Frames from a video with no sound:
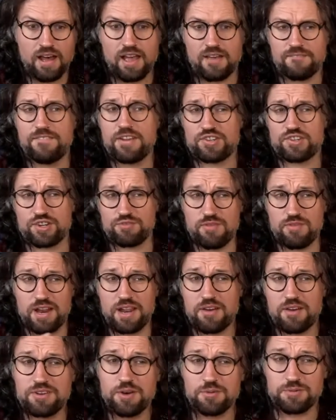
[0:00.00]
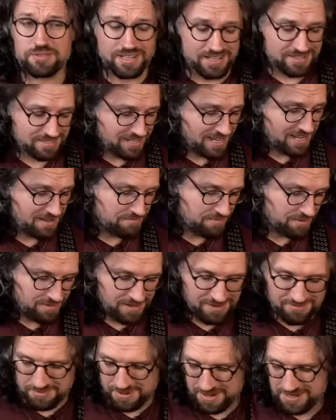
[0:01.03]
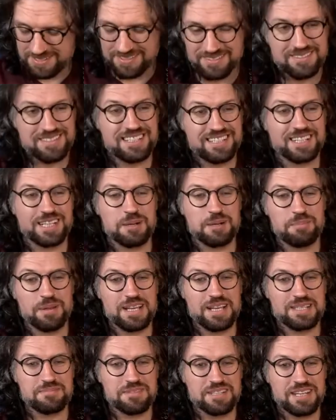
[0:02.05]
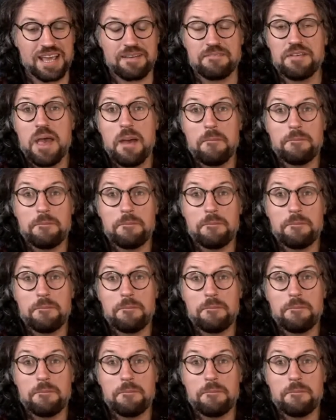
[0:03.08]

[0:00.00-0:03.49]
Officially ran out of notes last night, but never mind. Still going to play some today.